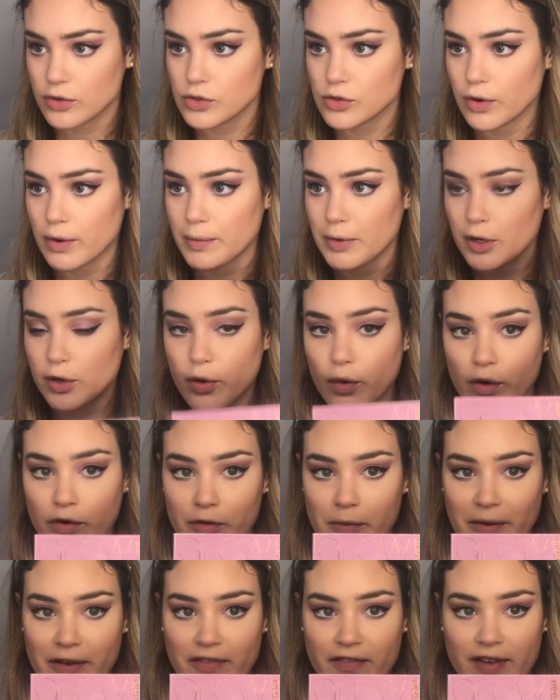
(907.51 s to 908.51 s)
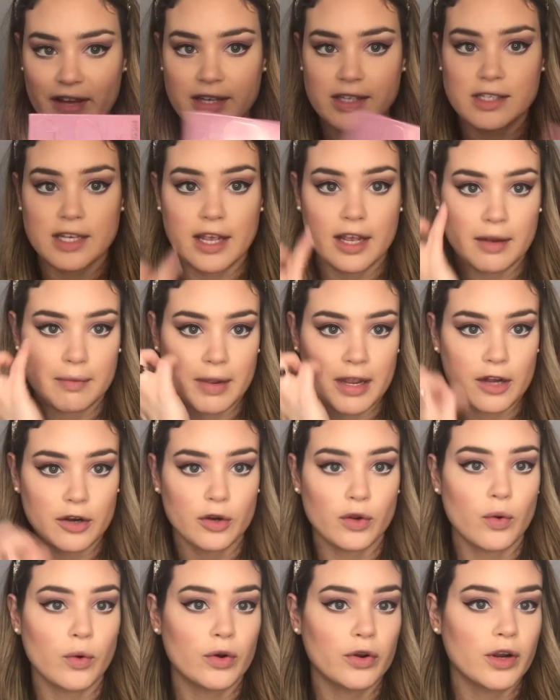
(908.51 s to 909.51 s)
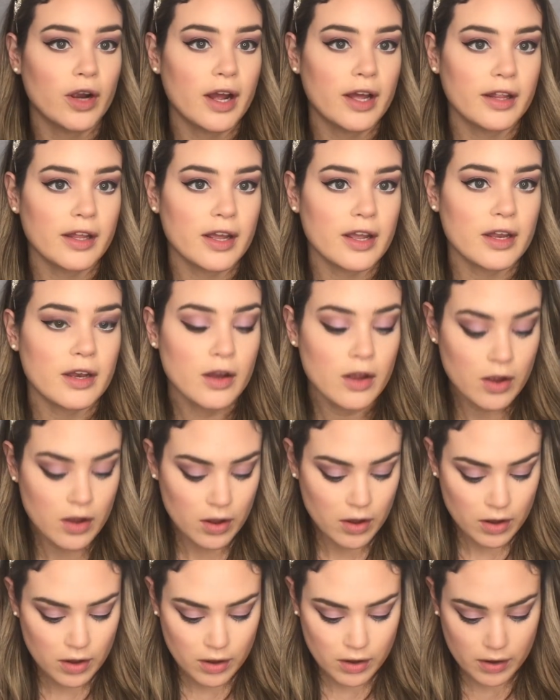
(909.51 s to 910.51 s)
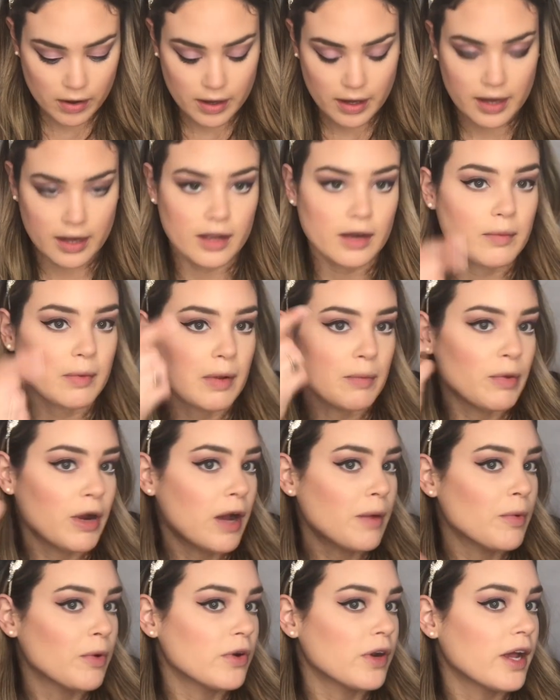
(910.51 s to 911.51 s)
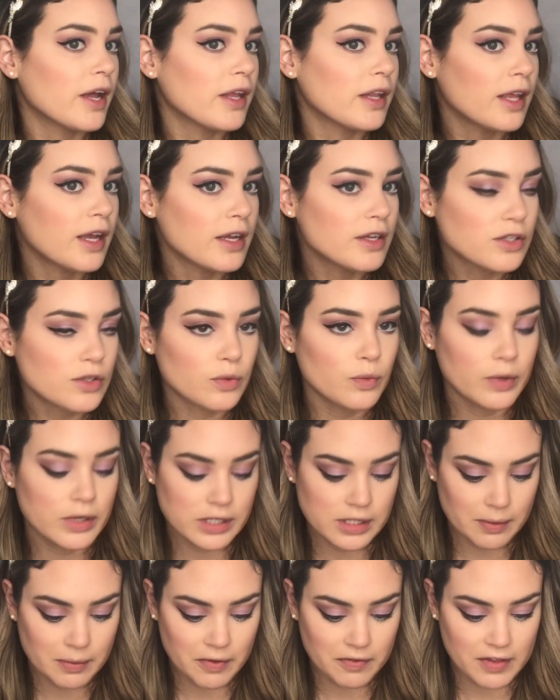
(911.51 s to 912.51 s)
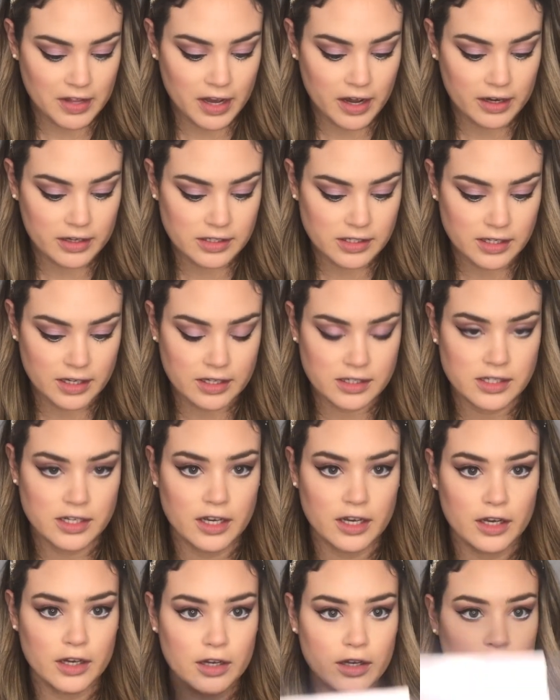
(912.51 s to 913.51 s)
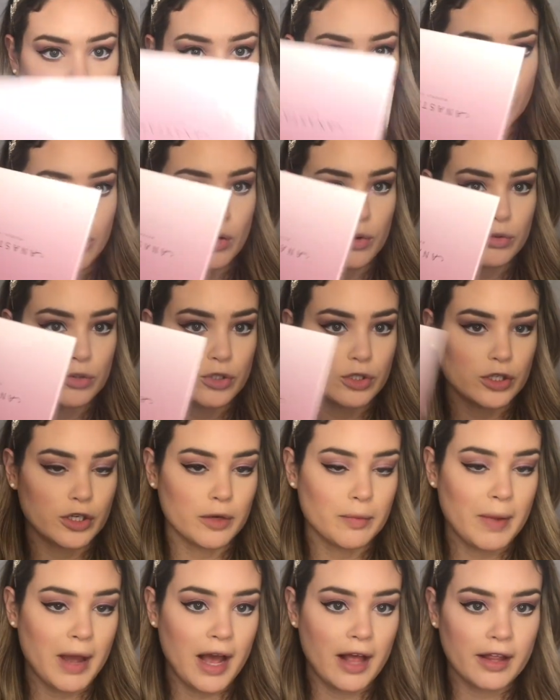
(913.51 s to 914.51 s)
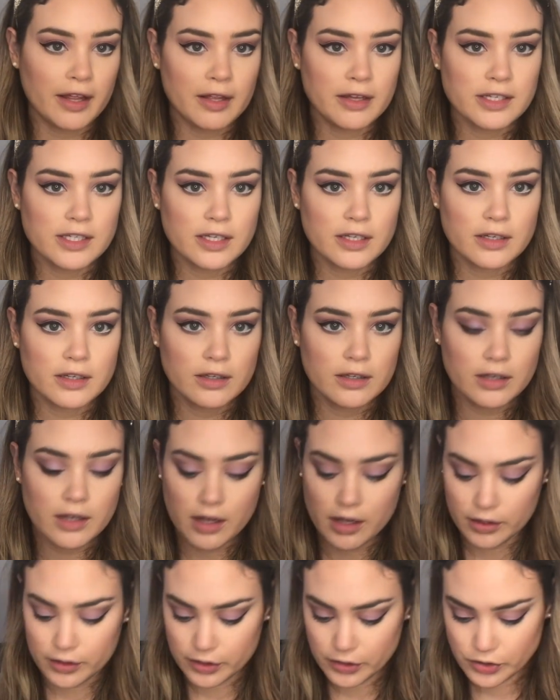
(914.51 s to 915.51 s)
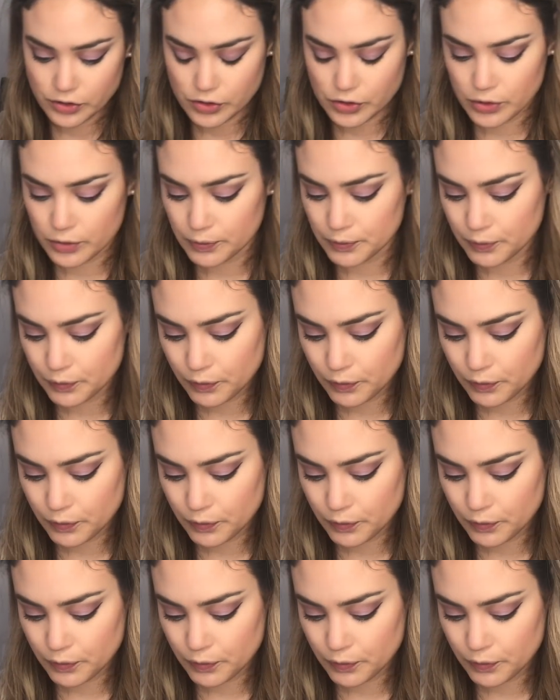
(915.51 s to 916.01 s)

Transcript: So I'm gonna go over my face and my inner corner highlight and my brow bone highlight with some of the Anastasia Glow Sugar Palette colors.